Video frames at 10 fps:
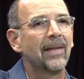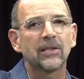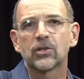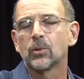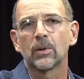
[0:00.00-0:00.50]

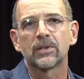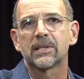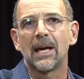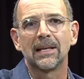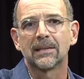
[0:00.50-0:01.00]
That's
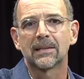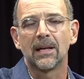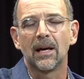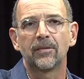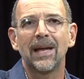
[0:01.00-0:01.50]
short-sighted
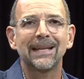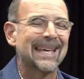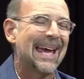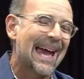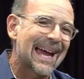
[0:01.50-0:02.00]
stuff.
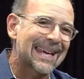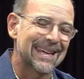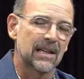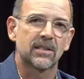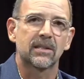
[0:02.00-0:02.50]
That's
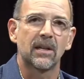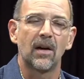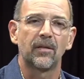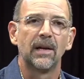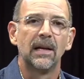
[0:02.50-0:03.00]
hacking
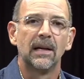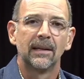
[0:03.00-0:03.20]
stuff.